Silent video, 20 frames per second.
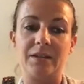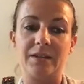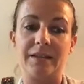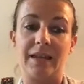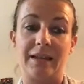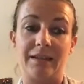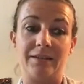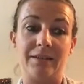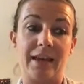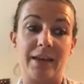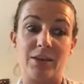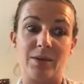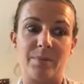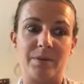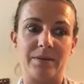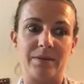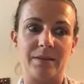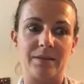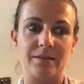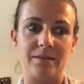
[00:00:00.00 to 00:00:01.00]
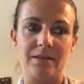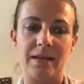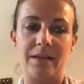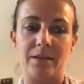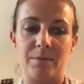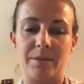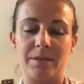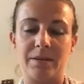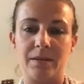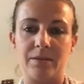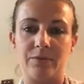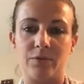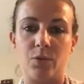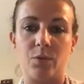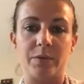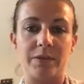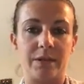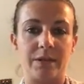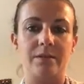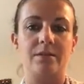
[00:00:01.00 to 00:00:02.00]
take your business
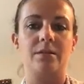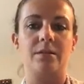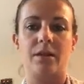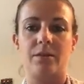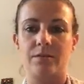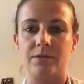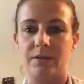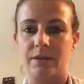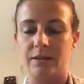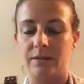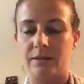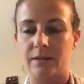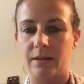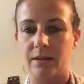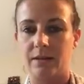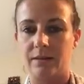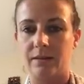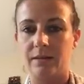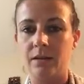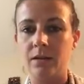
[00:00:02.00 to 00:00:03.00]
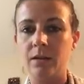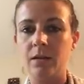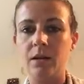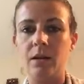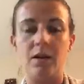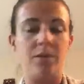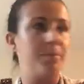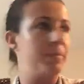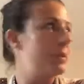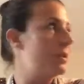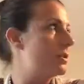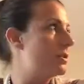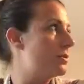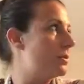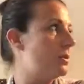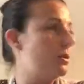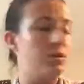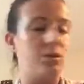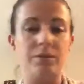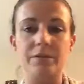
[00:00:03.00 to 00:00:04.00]
forward is to go to these things. I've been to
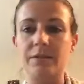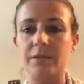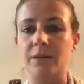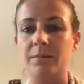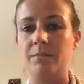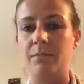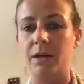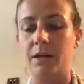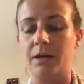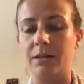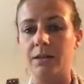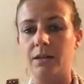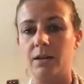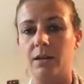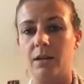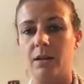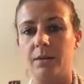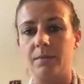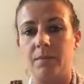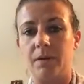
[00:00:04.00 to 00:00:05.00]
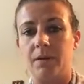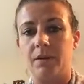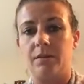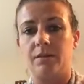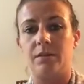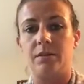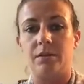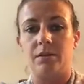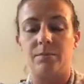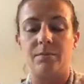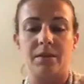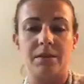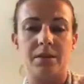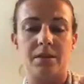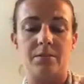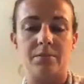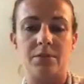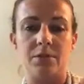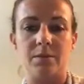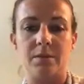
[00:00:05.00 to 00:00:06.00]
a lot in my time, my
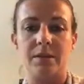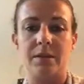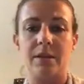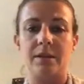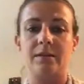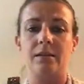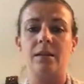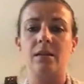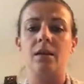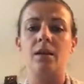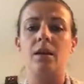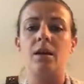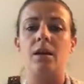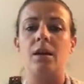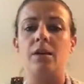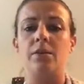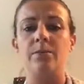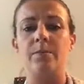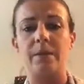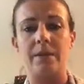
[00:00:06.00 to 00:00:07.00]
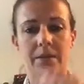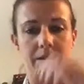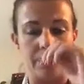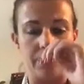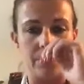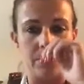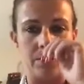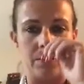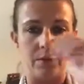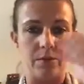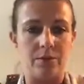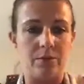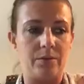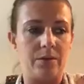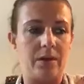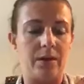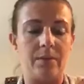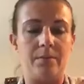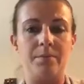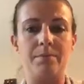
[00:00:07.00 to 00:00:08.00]
time doing this. I've been to
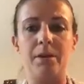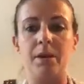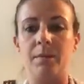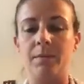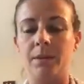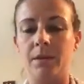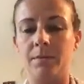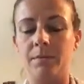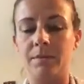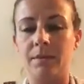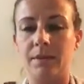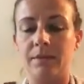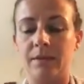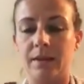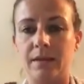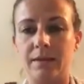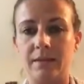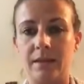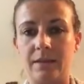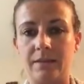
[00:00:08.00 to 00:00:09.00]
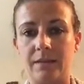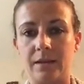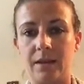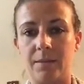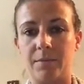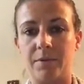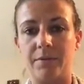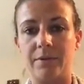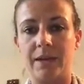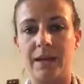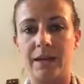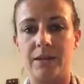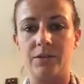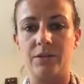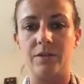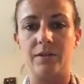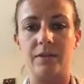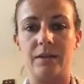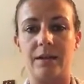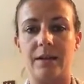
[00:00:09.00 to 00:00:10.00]
Birmingham Success Days a couple of
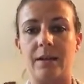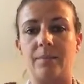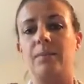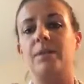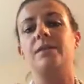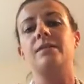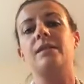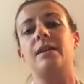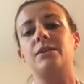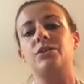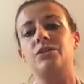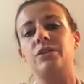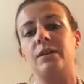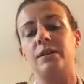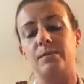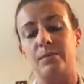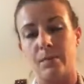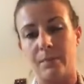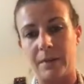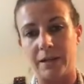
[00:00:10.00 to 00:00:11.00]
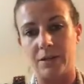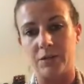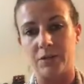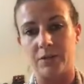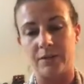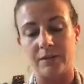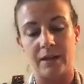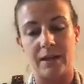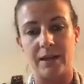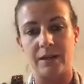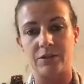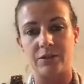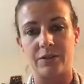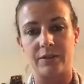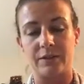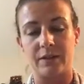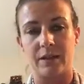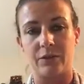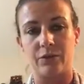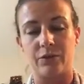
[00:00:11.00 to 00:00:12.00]
occasions to collect my sashes, my manager sash,
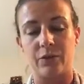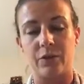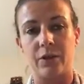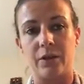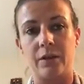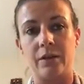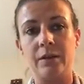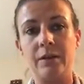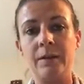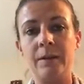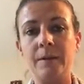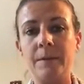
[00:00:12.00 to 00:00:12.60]
etc.